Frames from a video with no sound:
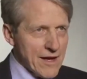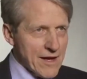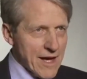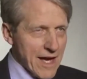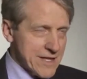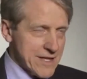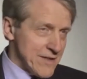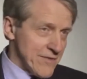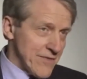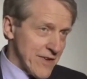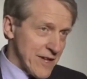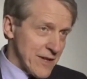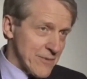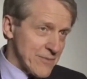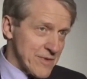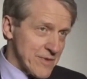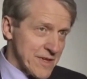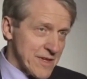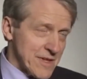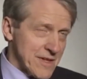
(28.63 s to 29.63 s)
I
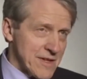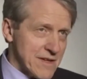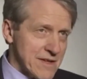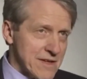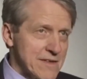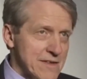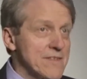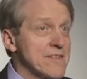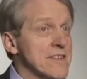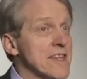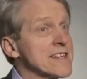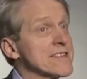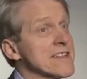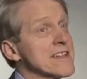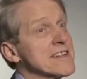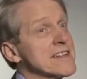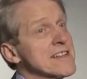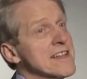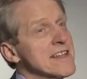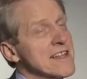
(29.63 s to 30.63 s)
developed the
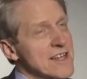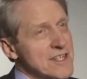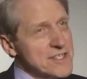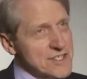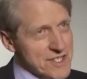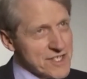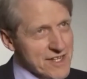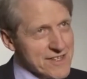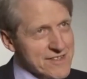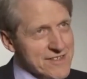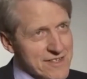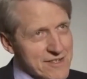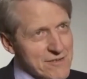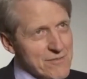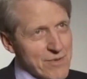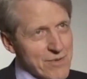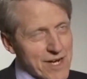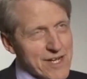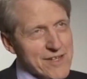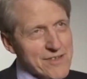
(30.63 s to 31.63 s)
cyclically
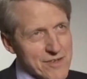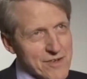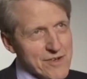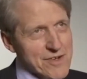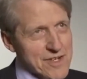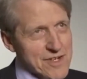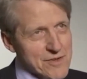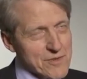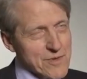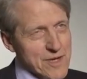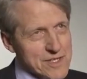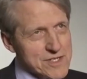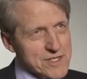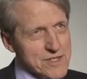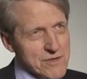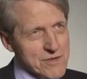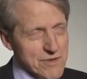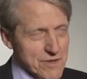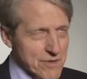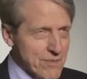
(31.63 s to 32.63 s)
adjusted price-earnings
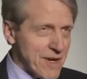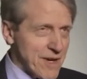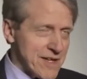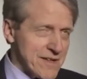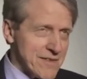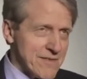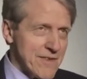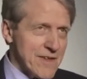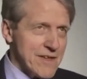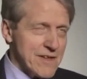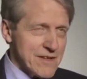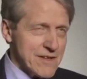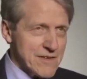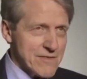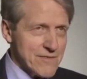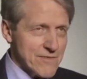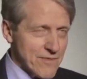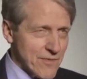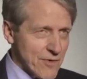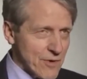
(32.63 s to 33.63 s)
ratio with my
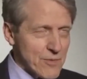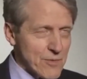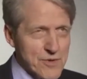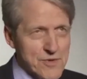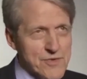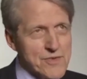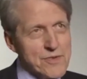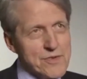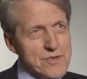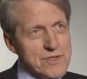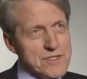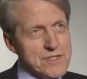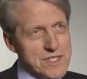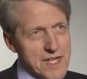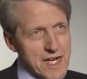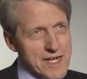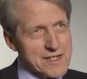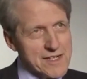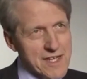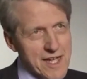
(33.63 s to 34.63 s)
former student
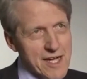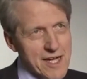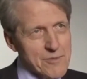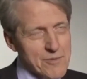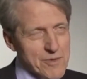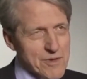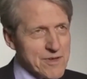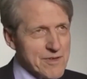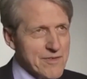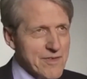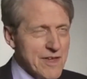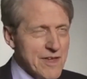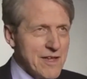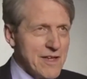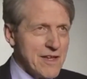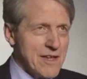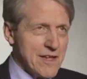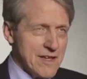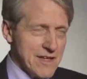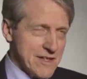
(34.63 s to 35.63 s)
John Campbell
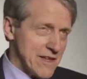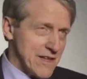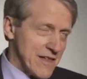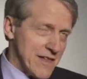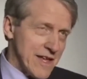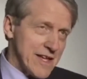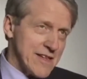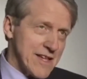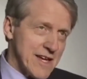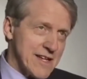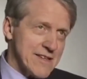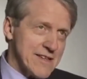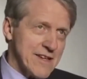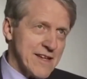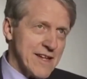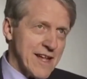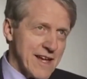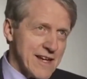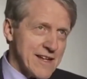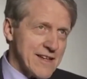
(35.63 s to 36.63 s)
in the late
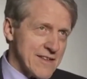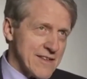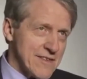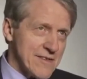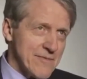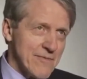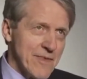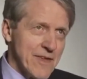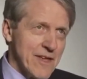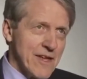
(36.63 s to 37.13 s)
1980s.